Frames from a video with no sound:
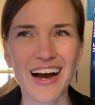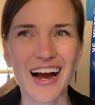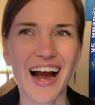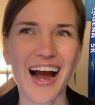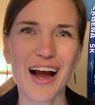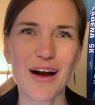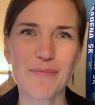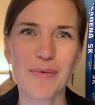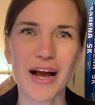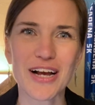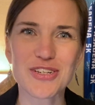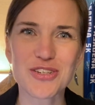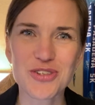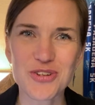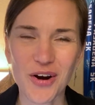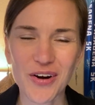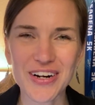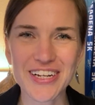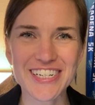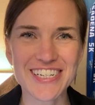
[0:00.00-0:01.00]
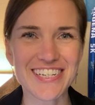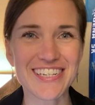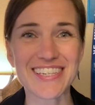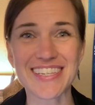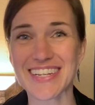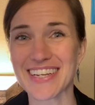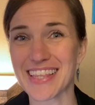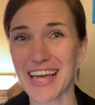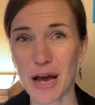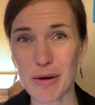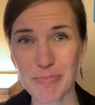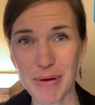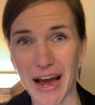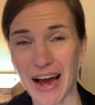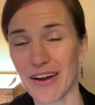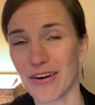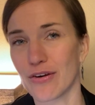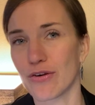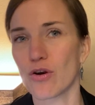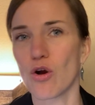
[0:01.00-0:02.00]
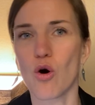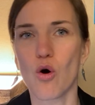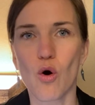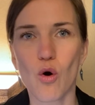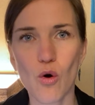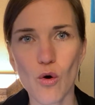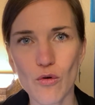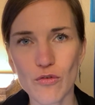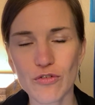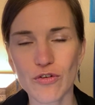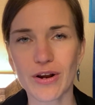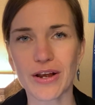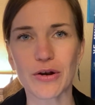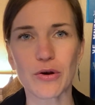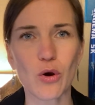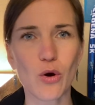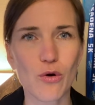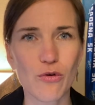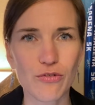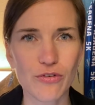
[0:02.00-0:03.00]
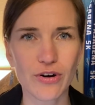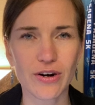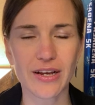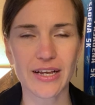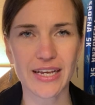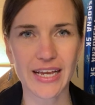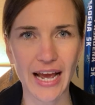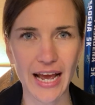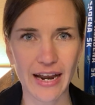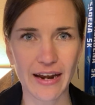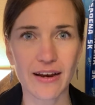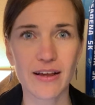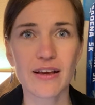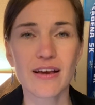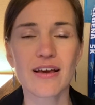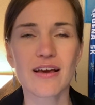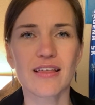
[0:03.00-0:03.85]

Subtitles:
I started to see that pattern over and over again,